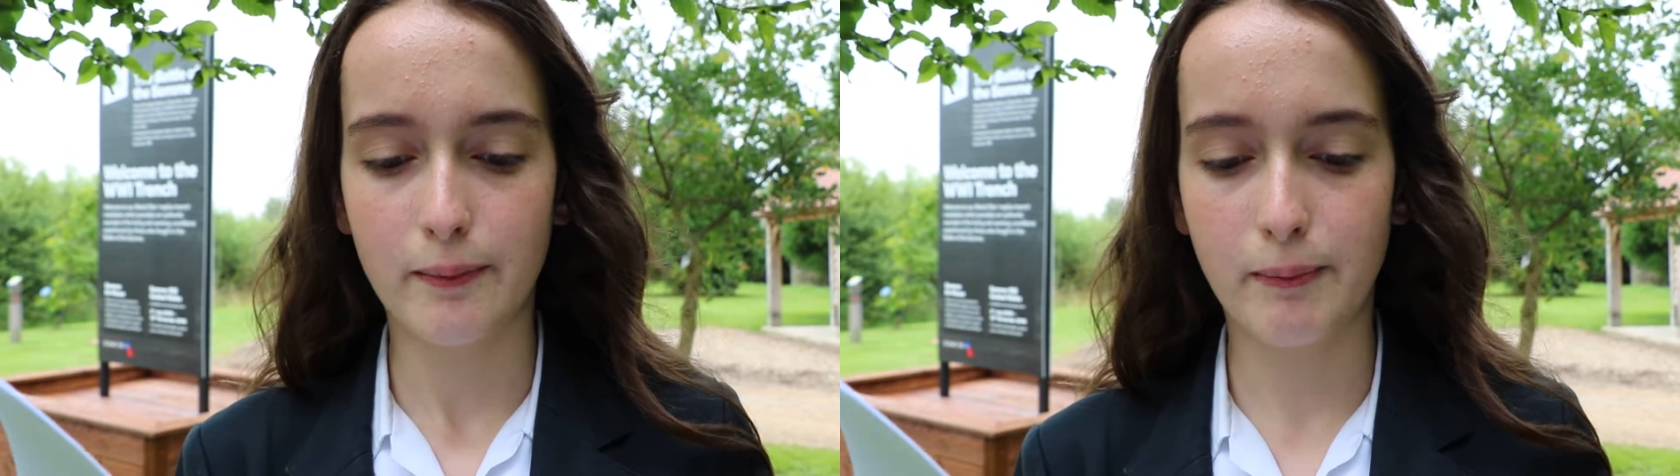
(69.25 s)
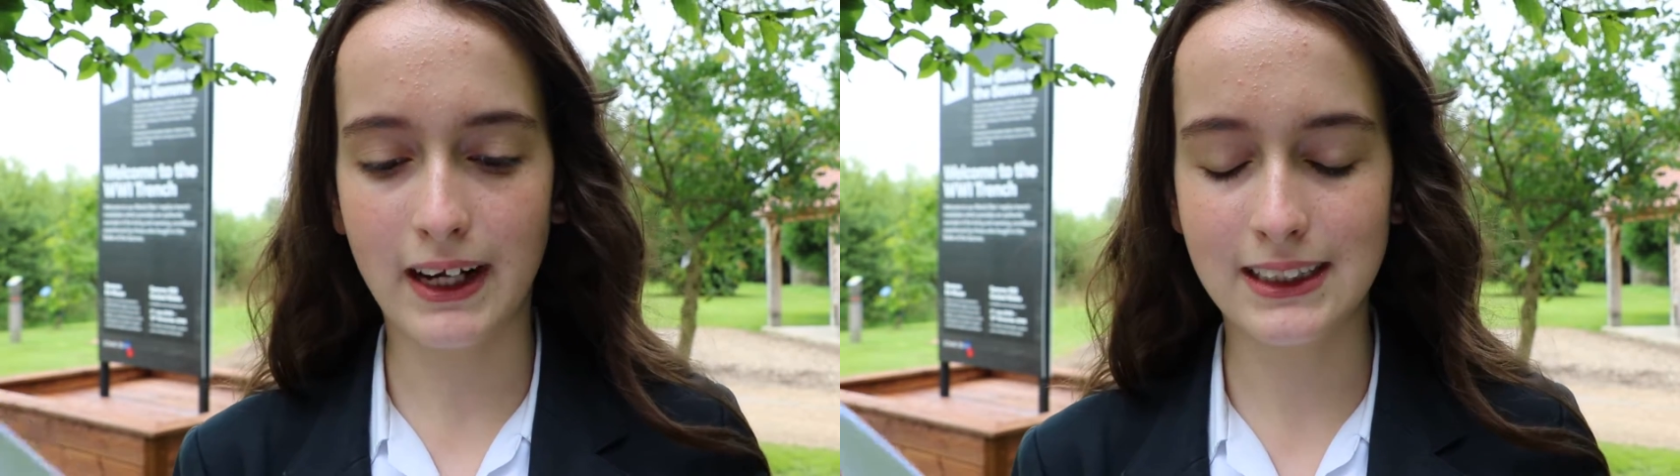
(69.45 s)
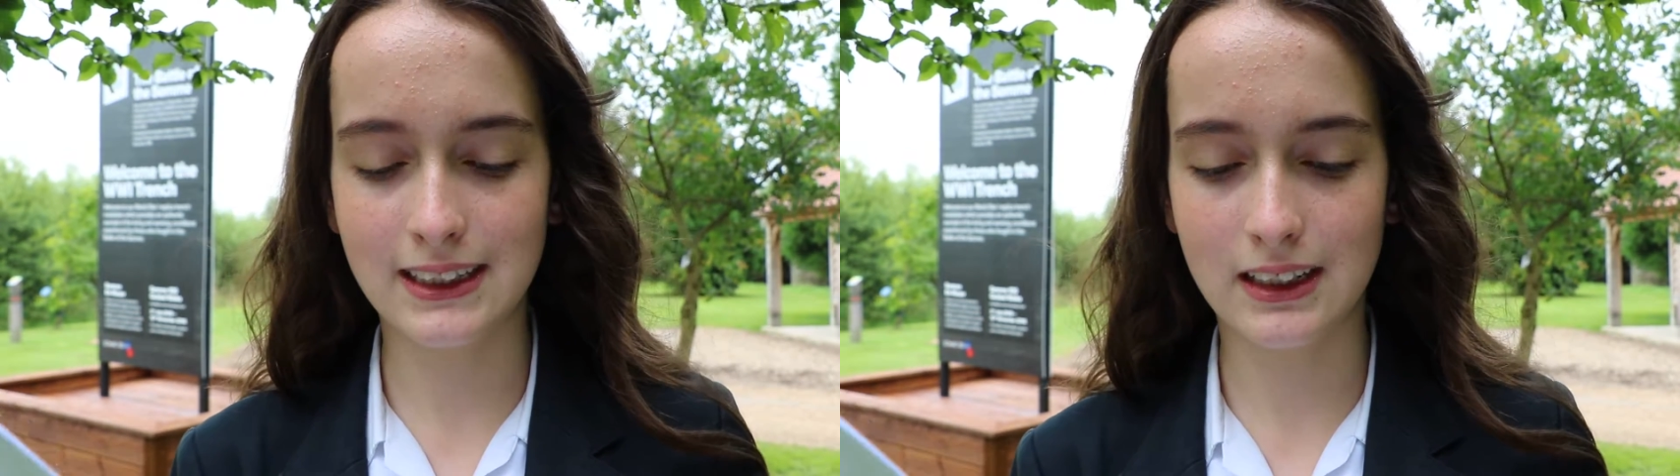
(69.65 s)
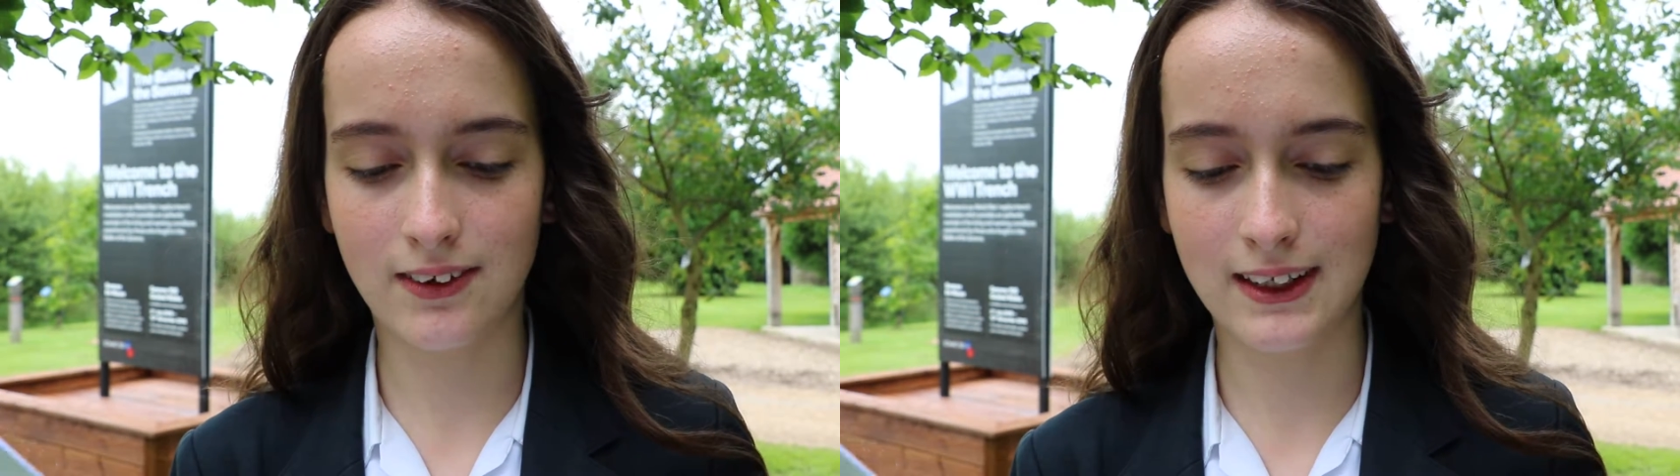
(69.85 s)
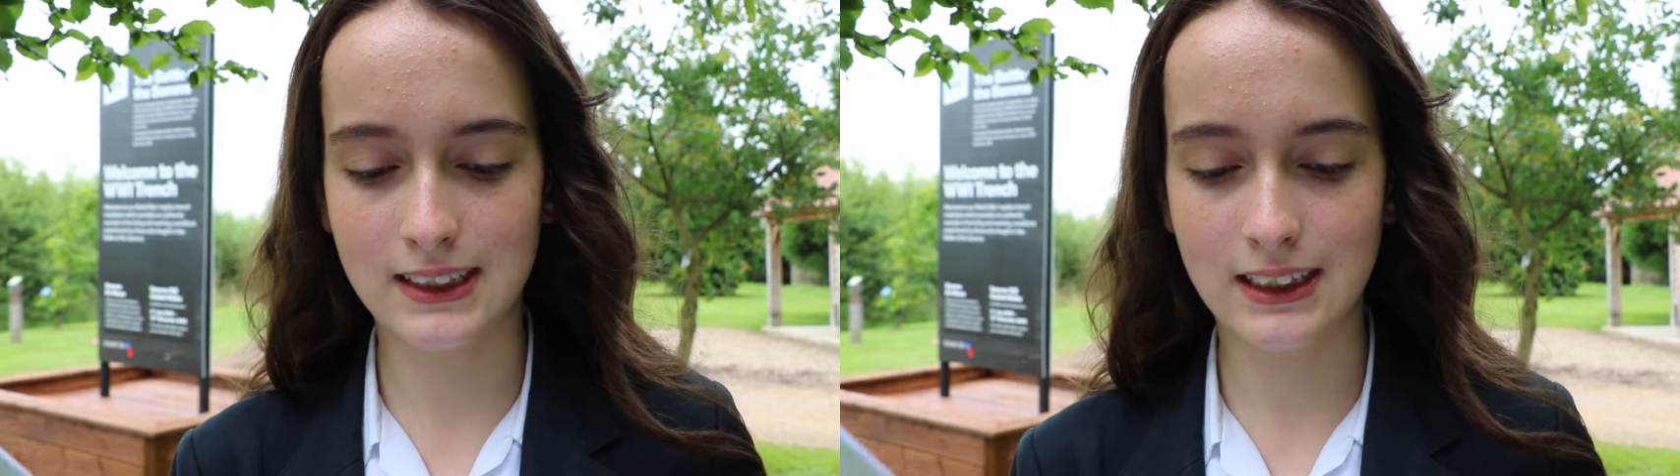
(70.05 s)
back to their
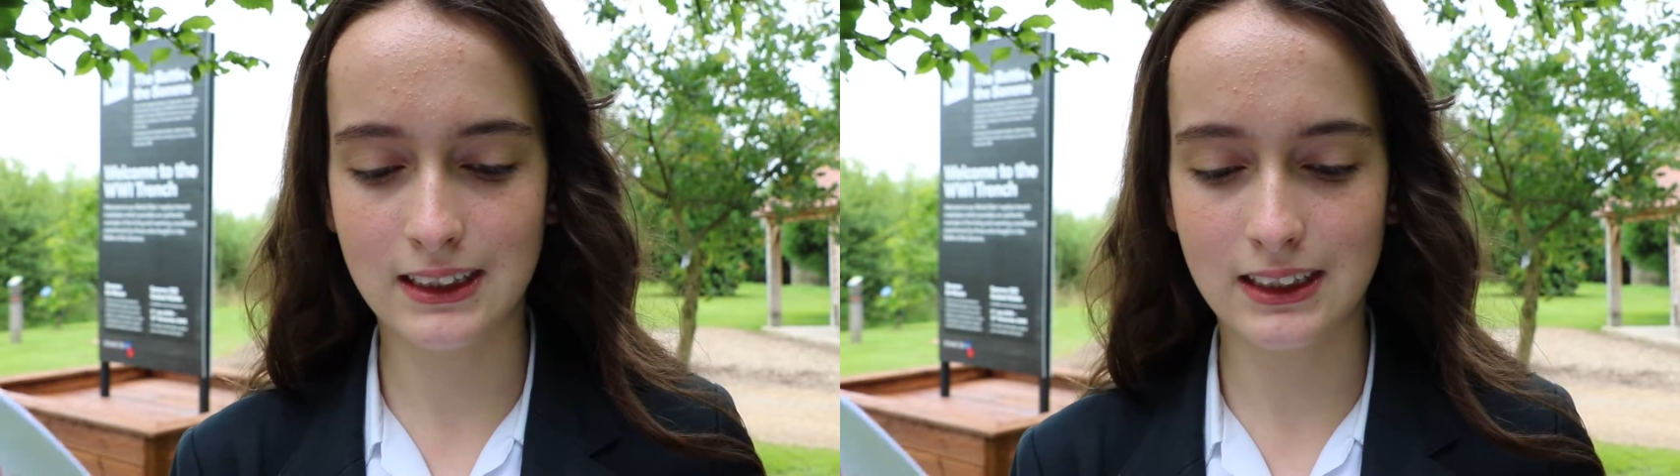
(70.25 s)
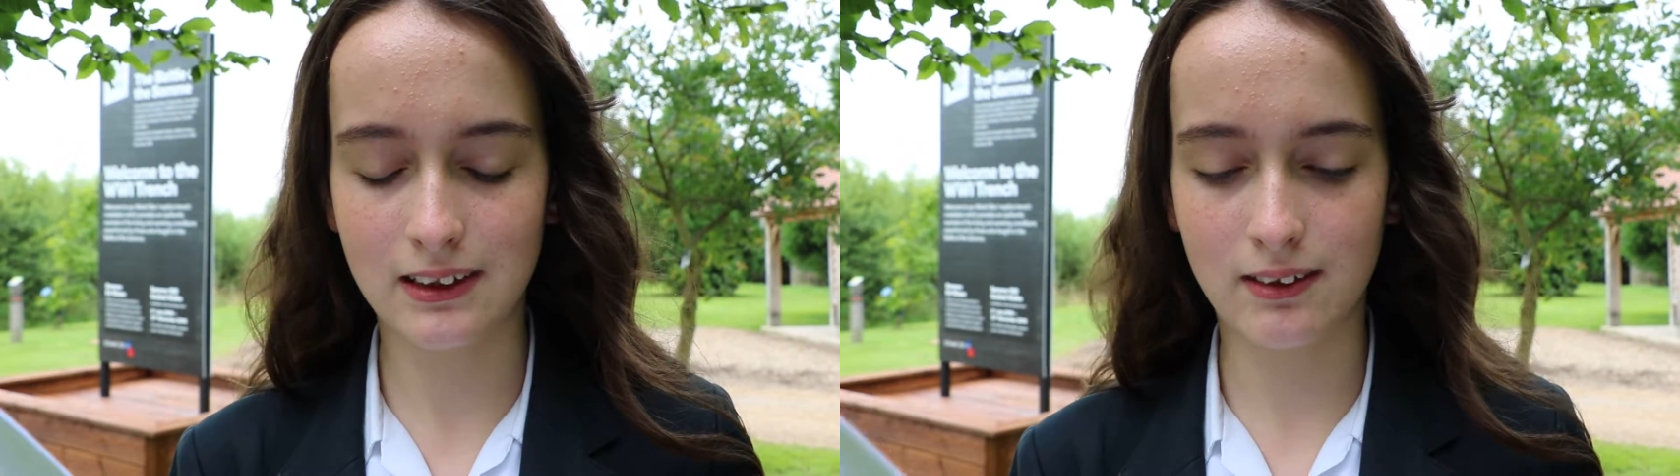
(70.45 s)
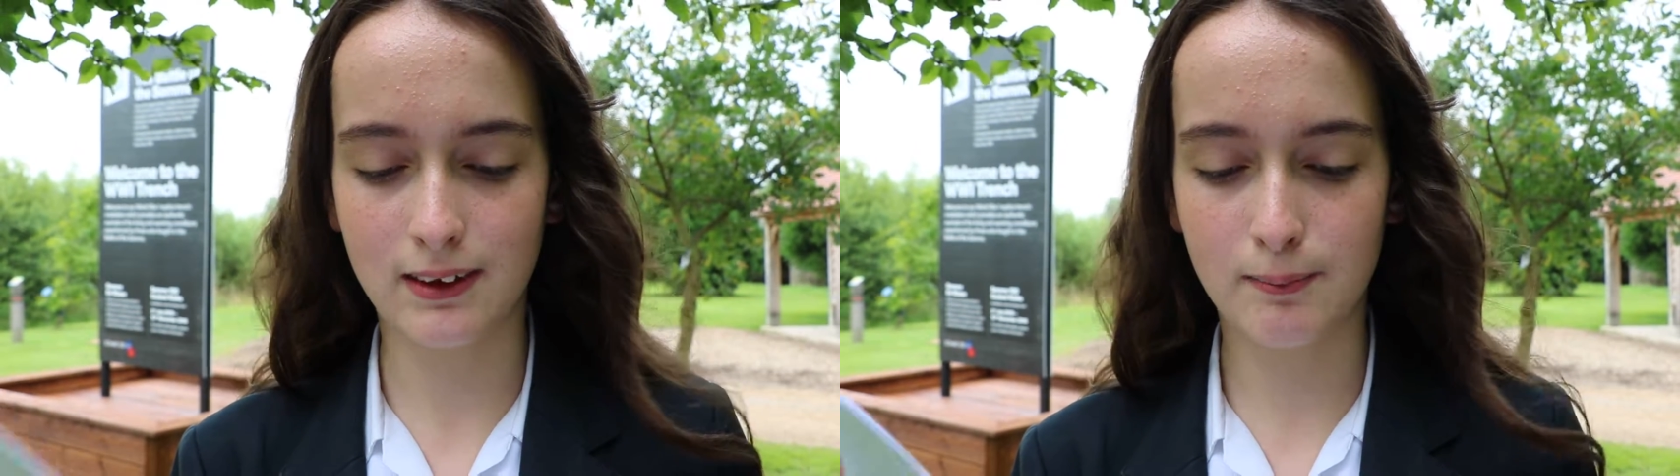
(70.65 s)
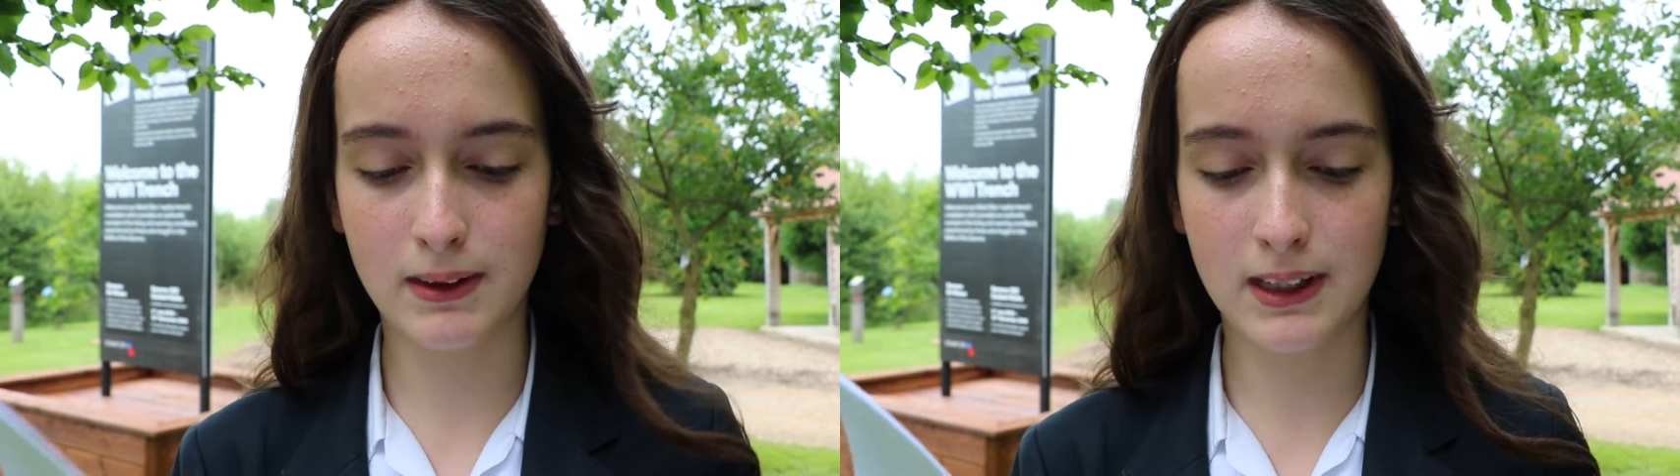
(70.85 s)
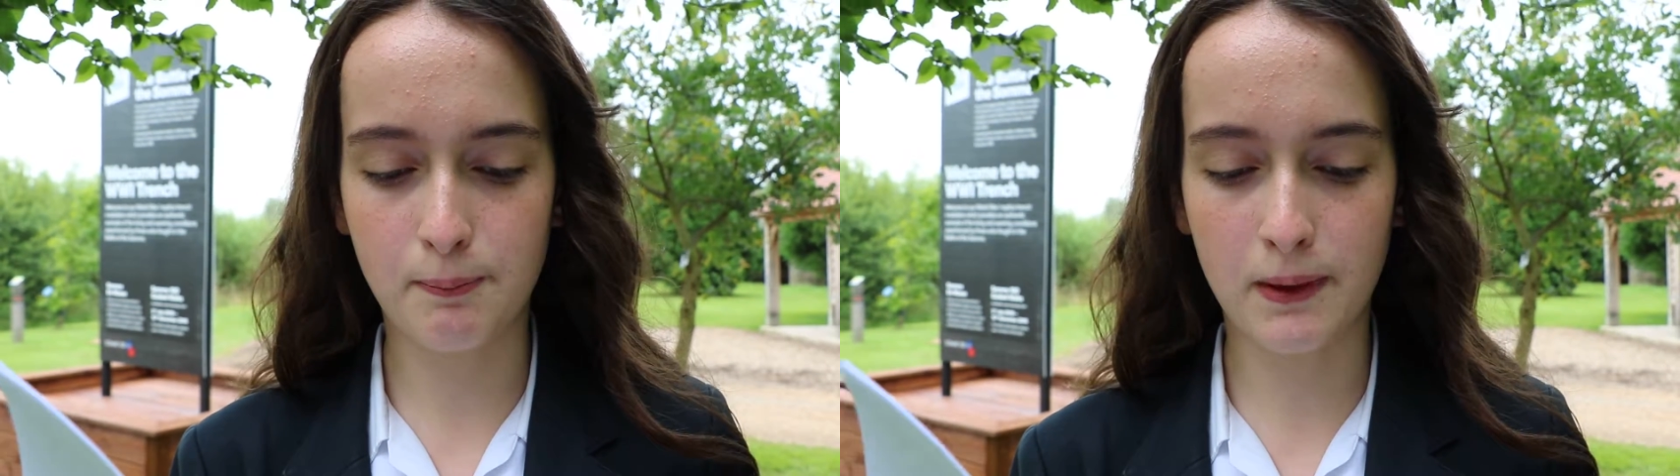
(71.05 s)
trenches through the muddy